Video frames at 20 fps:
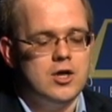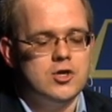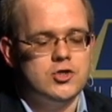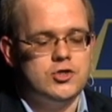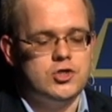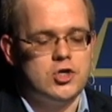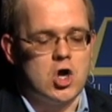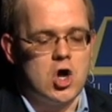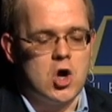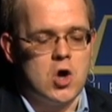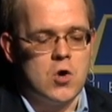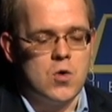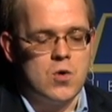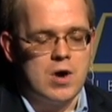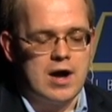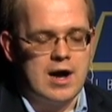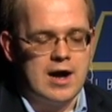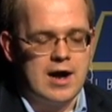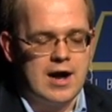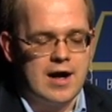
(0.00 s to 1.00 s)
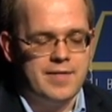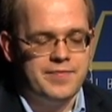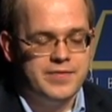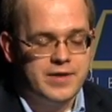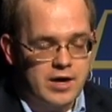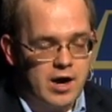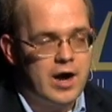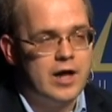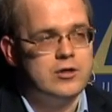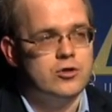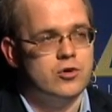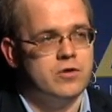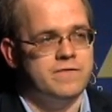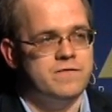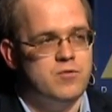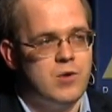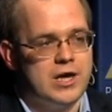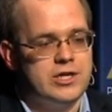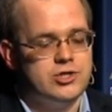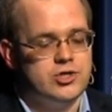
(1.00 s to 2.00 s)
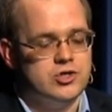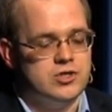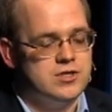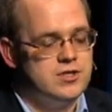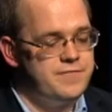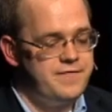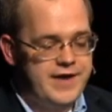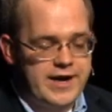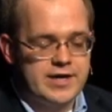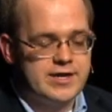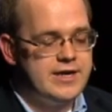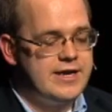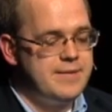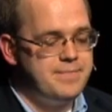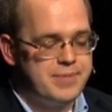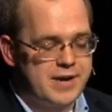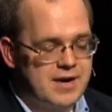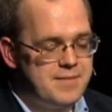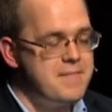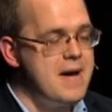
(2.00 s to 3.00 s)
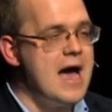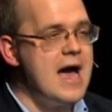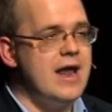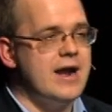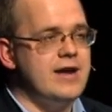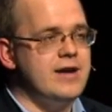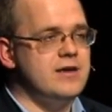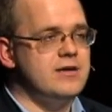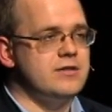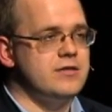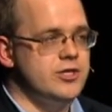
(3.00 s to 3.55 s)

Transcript: So there are a lot of questions, very pragmatic,